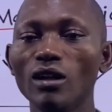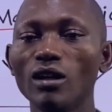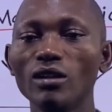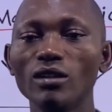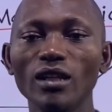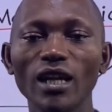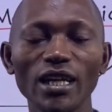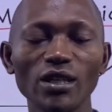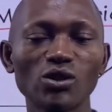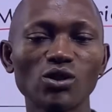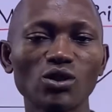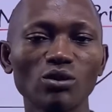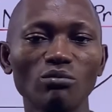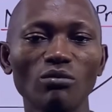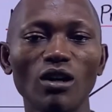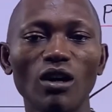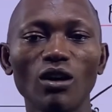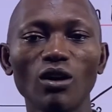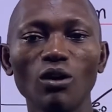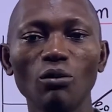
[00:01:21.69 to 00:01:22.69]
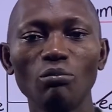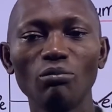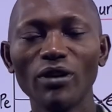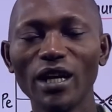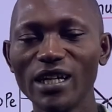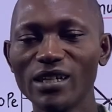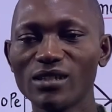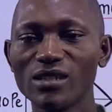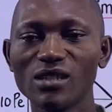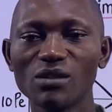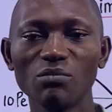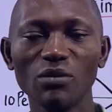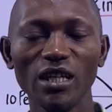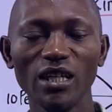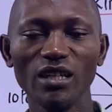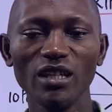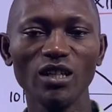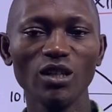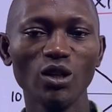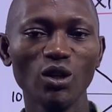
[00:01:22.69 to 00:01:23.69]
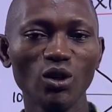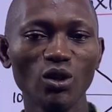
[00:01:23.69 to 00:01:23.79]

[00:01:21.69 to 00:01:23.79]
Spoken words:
next tomorrow prices may,